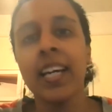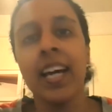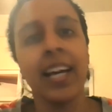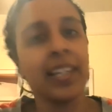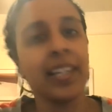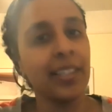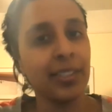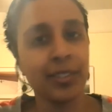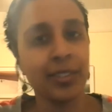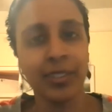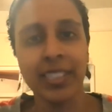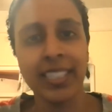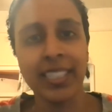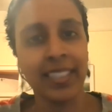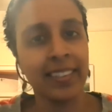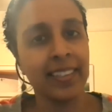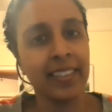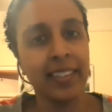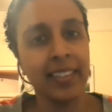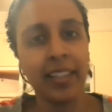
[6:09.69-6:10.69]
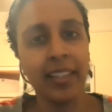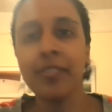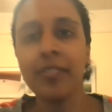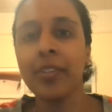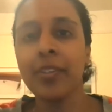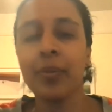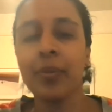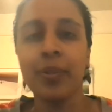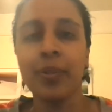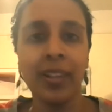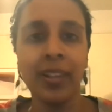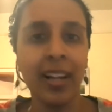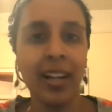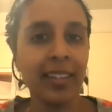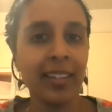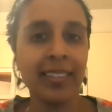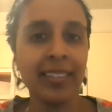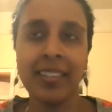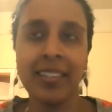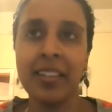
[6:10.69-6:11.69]
And interestingly enough, there were a
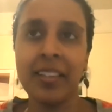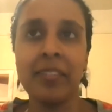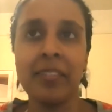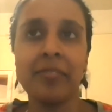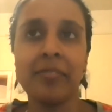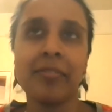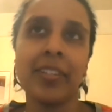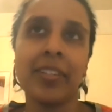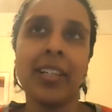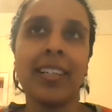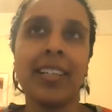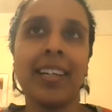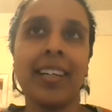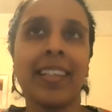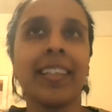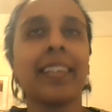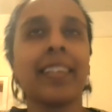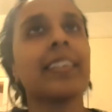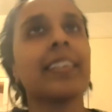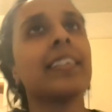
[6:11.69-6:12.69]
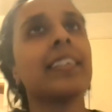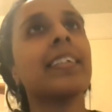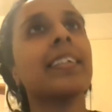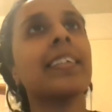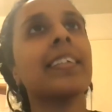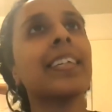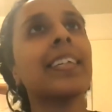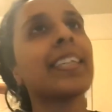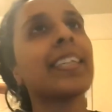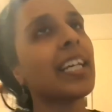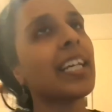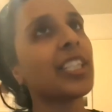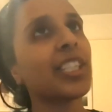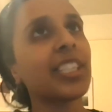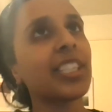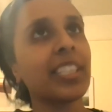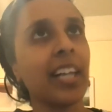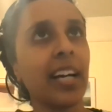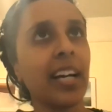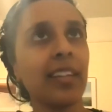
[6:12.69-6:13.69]
lot of, uh, I think,
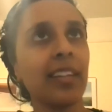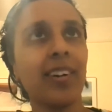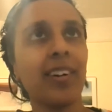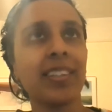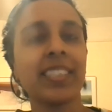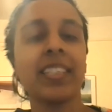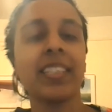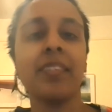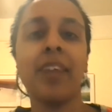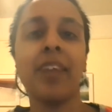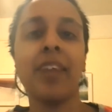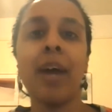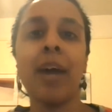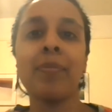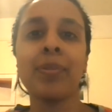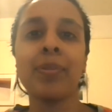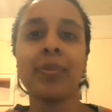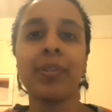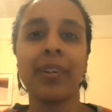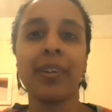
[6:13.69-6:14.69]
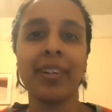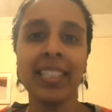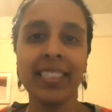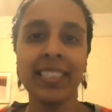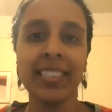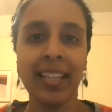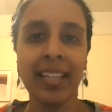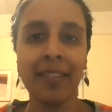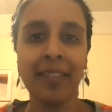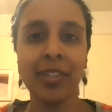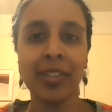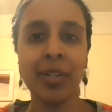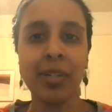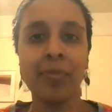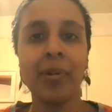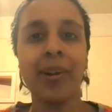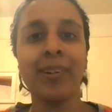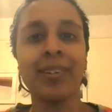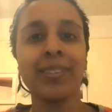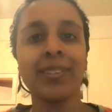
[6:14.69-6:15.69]
engaging dialogues that have happened with our East Africa
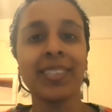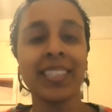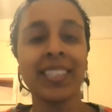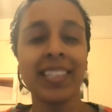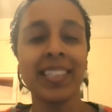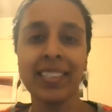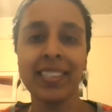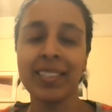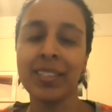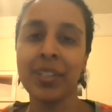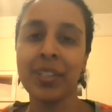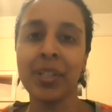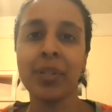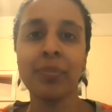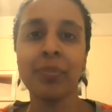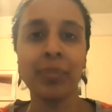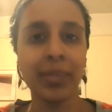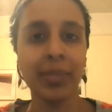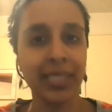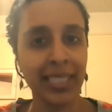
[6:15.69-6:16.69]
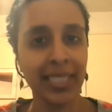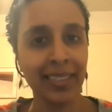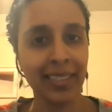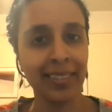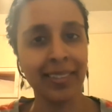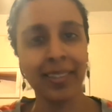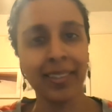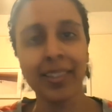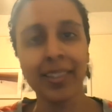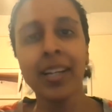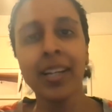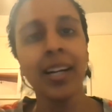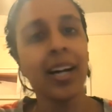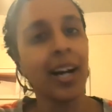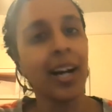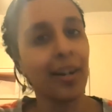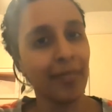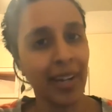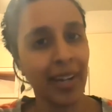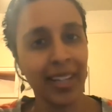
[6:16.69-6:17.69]
partners this year in particular
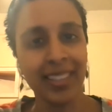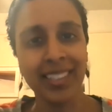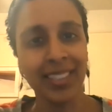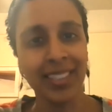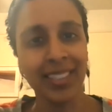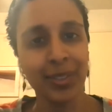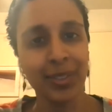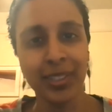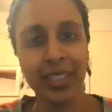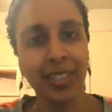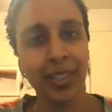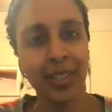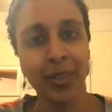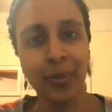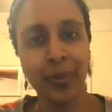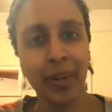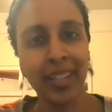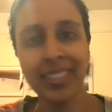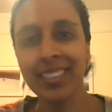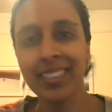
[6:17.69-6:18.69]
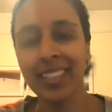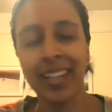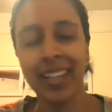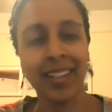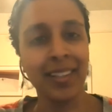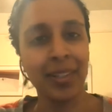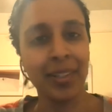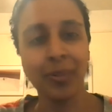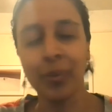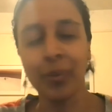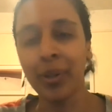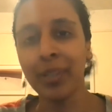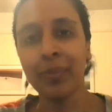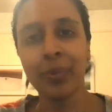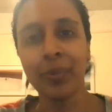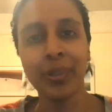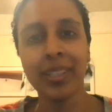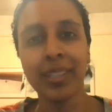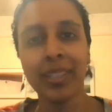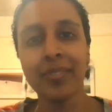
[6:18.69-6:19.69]
around issues in the US that I think one
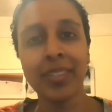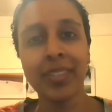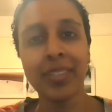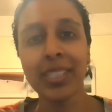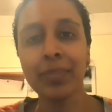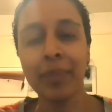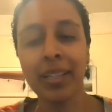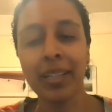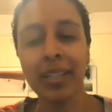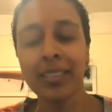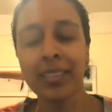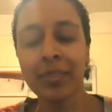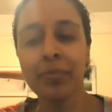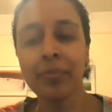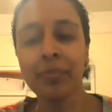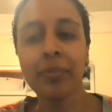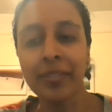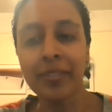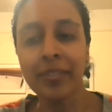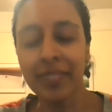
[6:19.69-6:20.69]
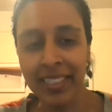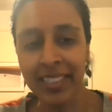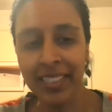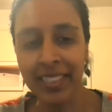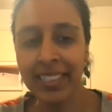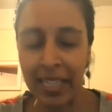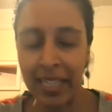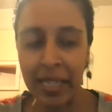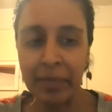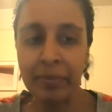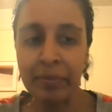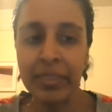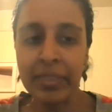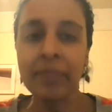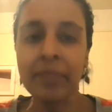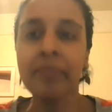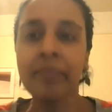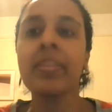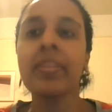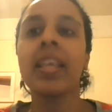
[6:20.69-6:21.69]
wouldn't have expected in previous
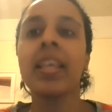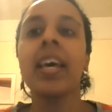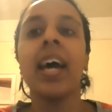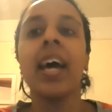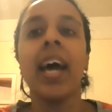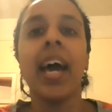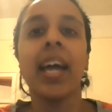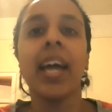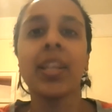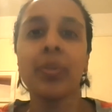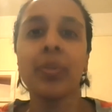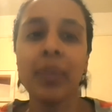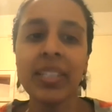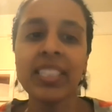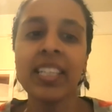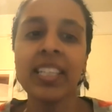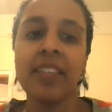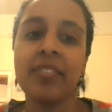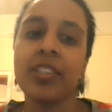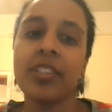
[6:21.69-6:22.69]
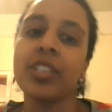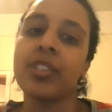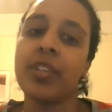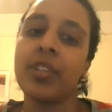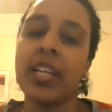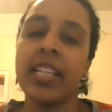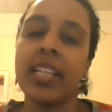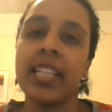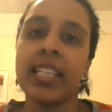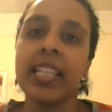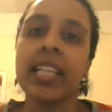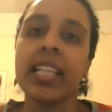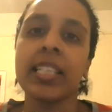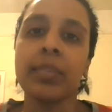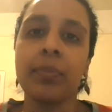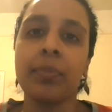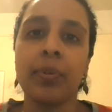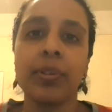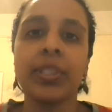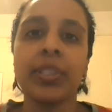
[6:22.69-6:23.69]
times. And the West Africa training
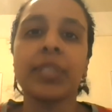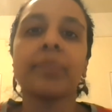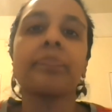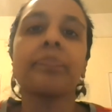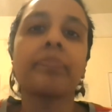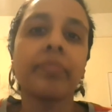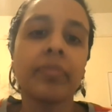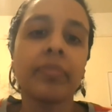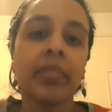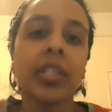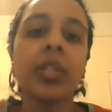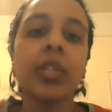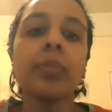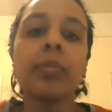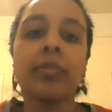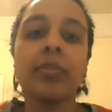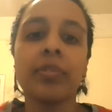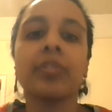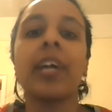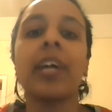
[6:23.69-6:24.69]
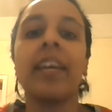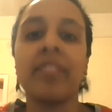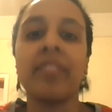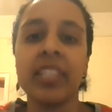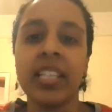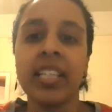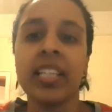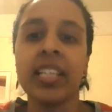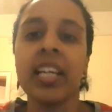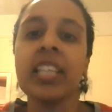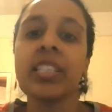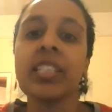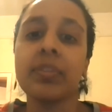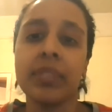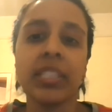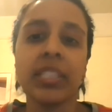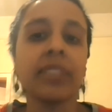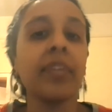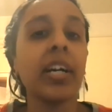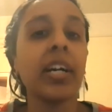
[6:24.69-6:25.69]
explores human trafficking as a
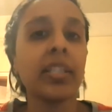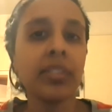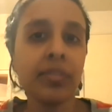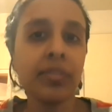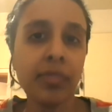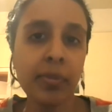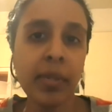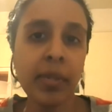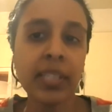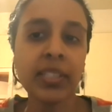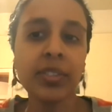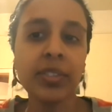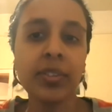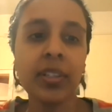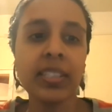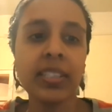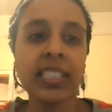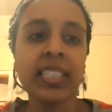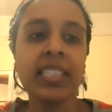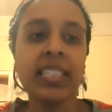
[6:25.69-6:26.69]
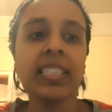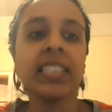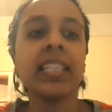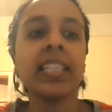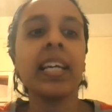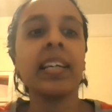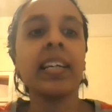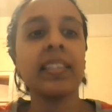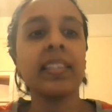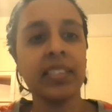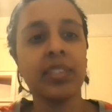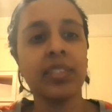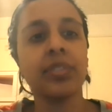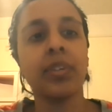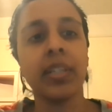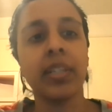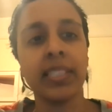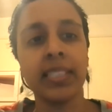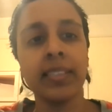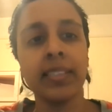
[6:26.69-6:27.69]
risk factor for mass atrocities and as an
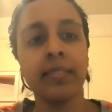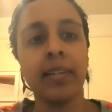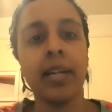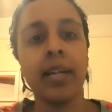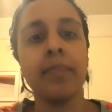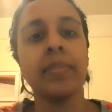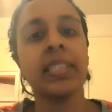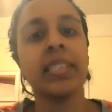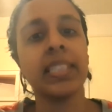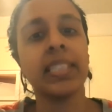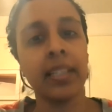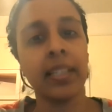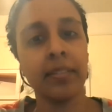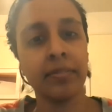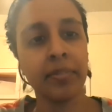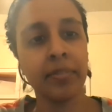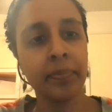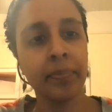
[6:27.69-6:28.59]
atrocity crime itself.